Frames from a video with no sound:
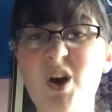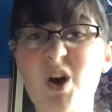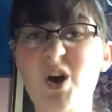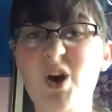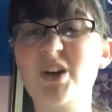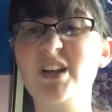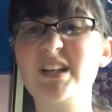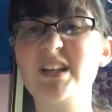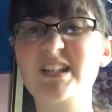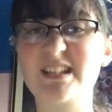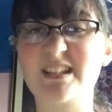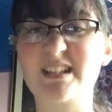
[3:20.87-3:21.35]

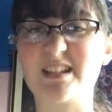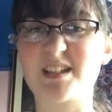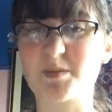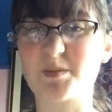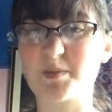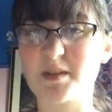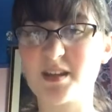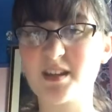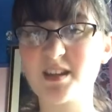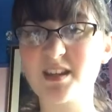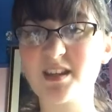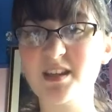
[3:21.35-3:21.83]
Honestly, it's
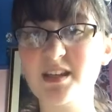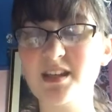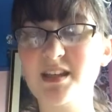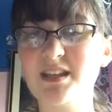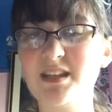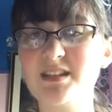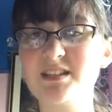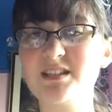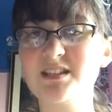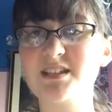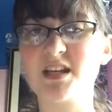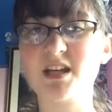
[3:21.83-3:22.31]
been
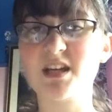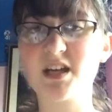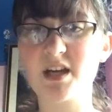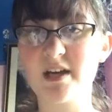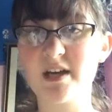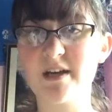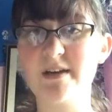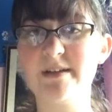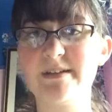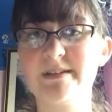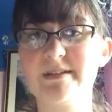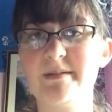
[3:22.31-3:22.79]
cleaned, it
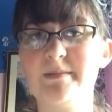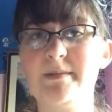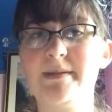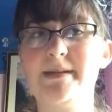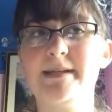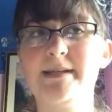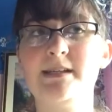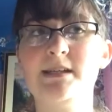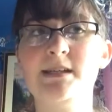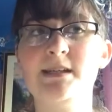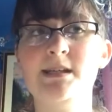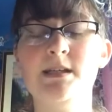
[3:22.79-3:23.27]
hurts a
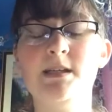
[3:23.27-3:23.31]
bit.